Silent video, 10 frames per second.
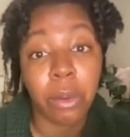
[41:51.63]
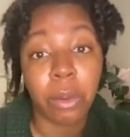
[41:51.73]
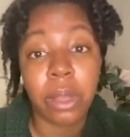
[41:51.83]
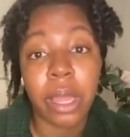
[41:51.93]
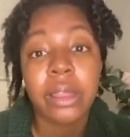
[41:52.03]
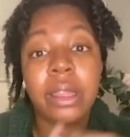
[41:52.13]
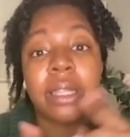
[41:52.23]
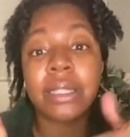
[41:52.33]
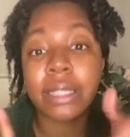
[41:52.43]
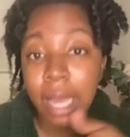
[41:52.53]
No,
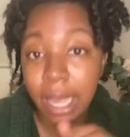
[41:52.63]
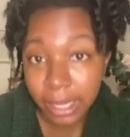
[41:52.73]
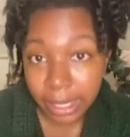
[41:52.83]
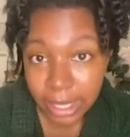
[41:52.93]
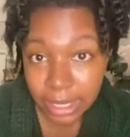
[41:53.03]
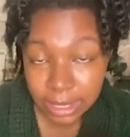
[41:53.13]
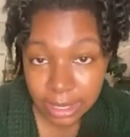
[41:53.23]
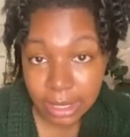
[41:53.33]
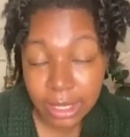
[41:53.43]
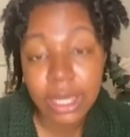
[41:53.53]
like the
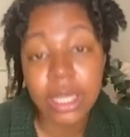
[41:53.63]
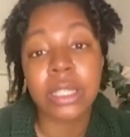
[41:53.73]
diet